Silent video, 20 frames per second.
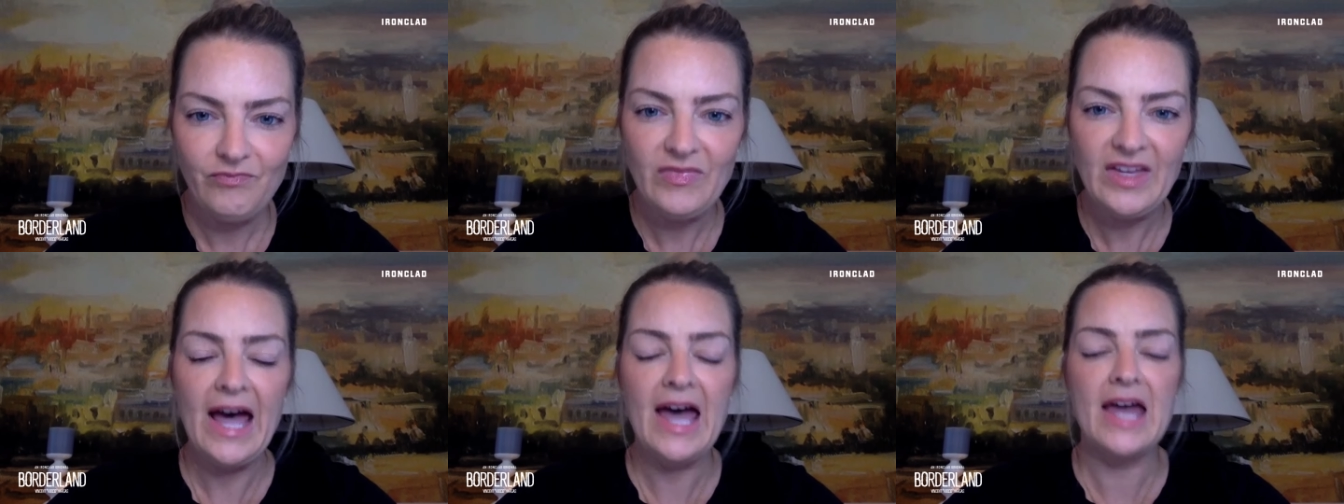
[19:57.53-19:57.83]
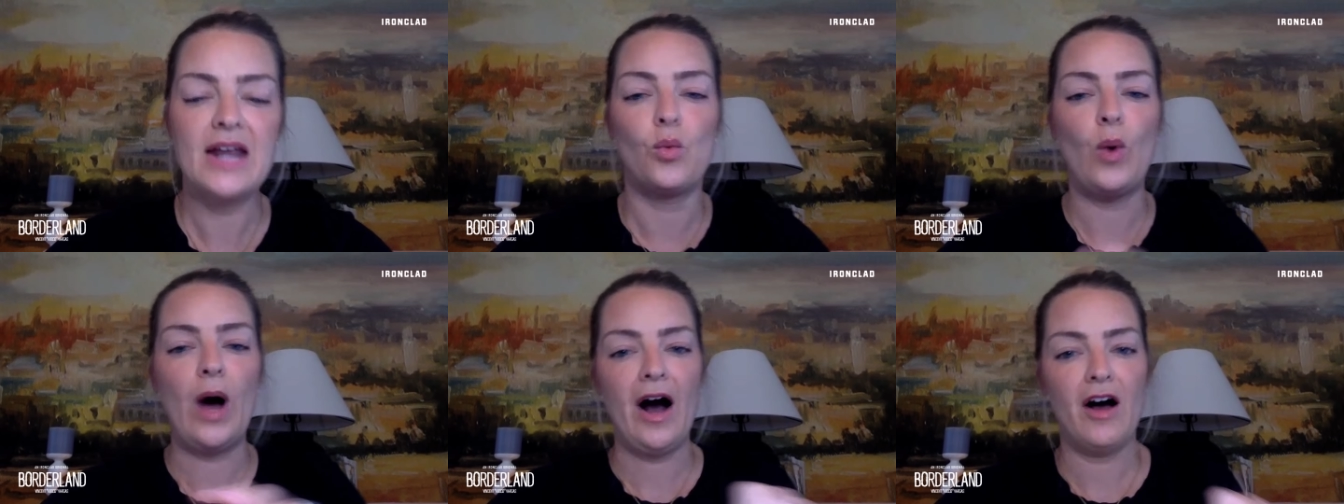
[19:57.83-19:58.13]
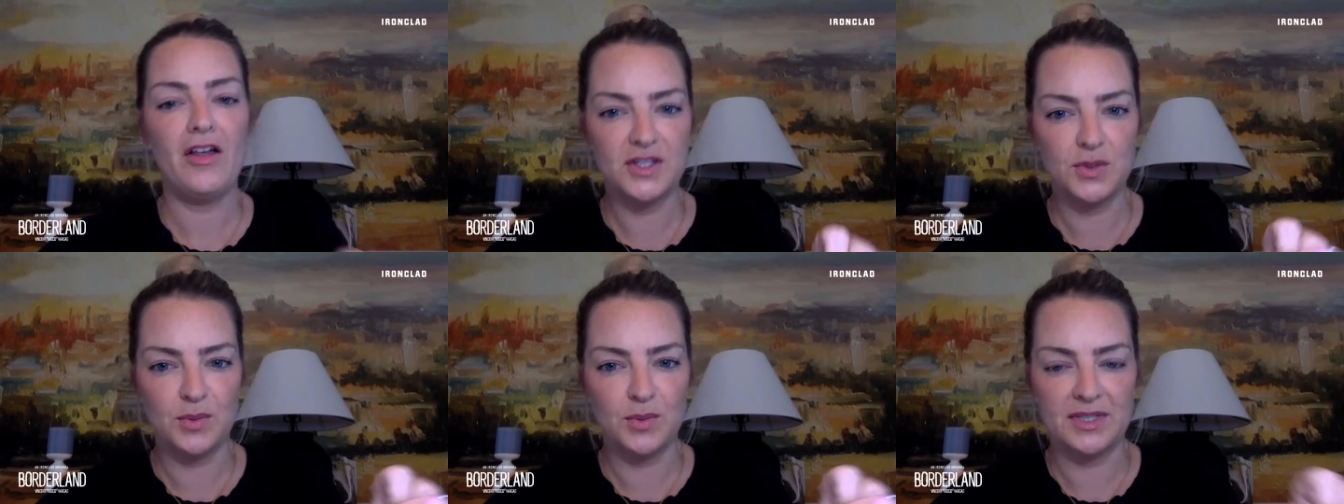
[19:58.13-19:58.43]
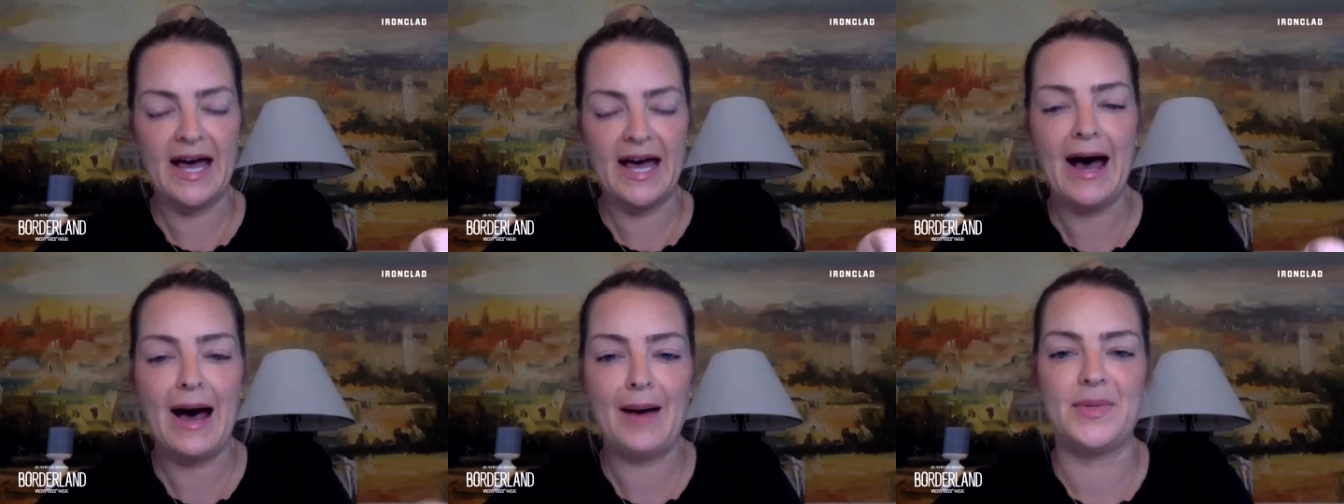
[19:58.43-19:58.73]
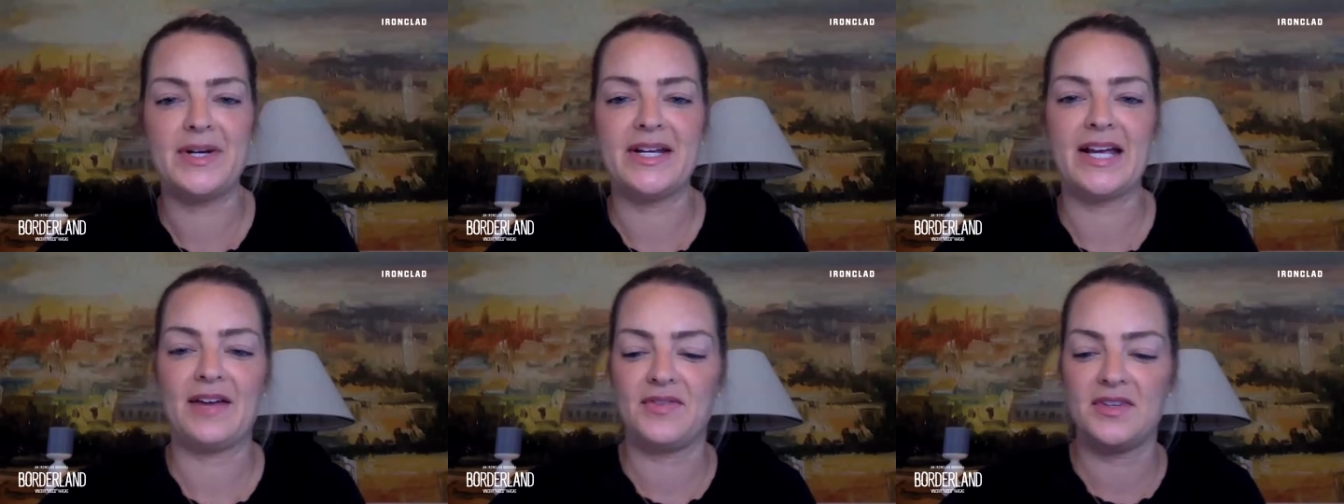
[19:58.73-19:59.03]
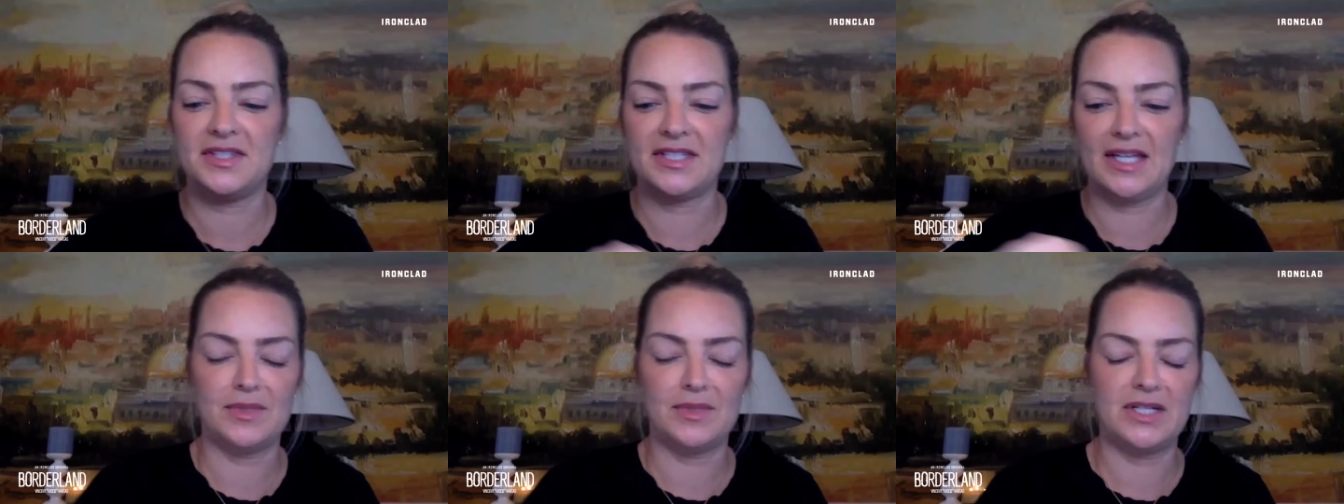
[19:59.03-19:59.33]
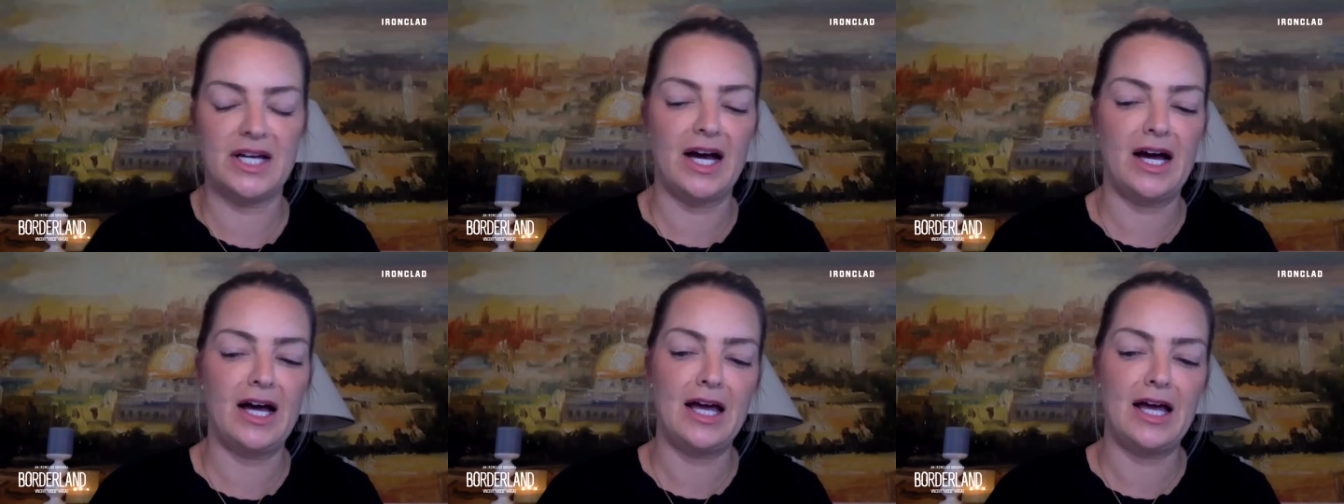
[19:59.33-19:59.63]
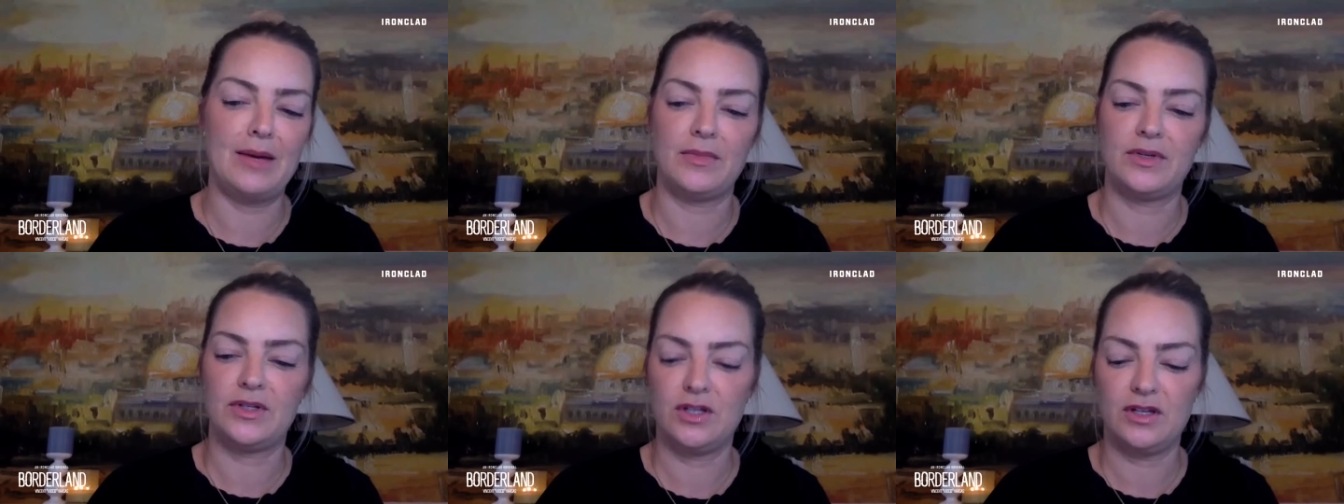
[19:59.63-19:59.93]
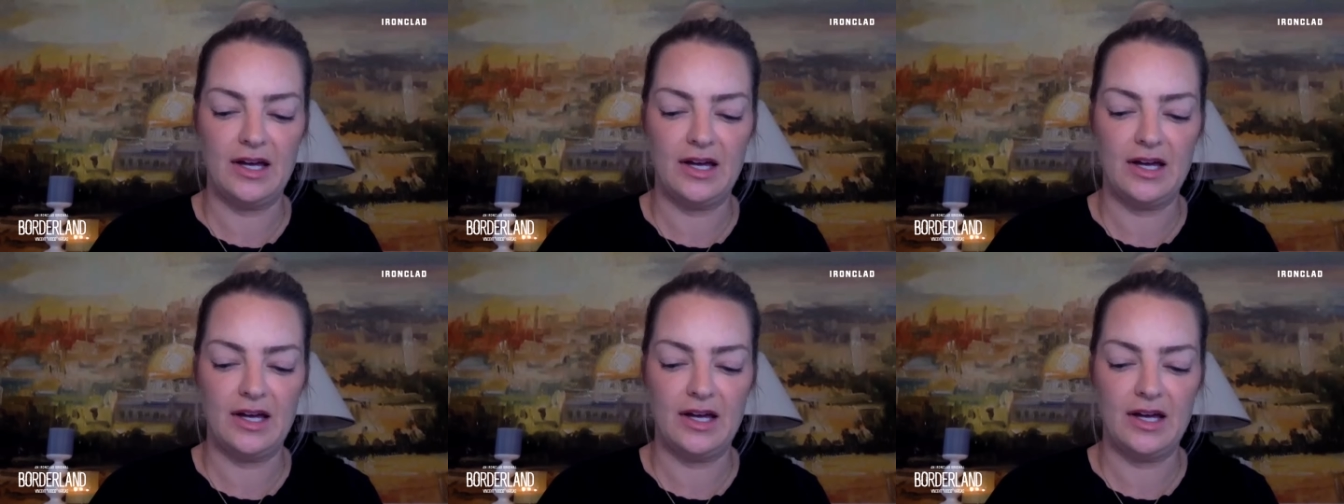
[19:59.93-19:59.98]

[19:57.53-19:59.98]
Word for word: and while this was happening at the same time,